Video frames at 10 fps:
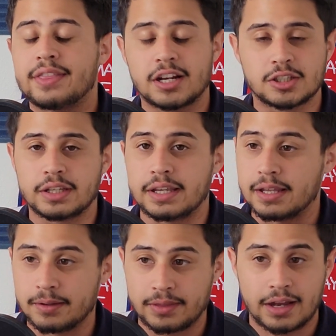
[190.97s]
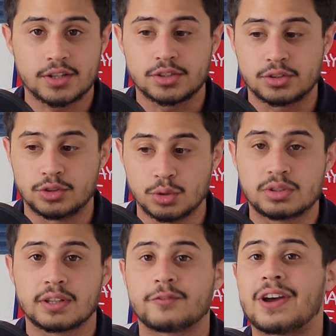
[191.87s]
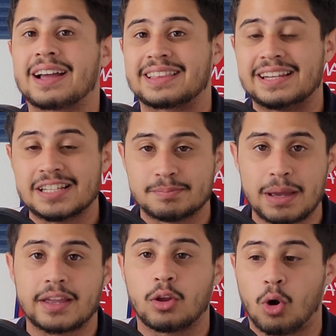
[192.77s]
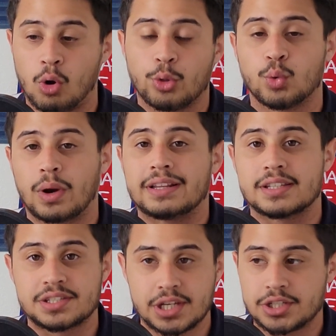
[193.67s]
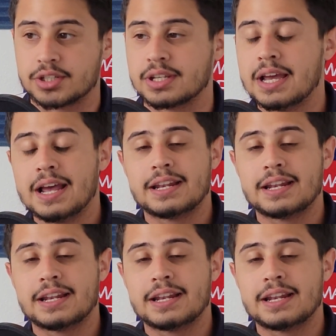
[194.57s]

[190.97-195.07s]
That is it. That is due to the fact that he is making all the right decisions.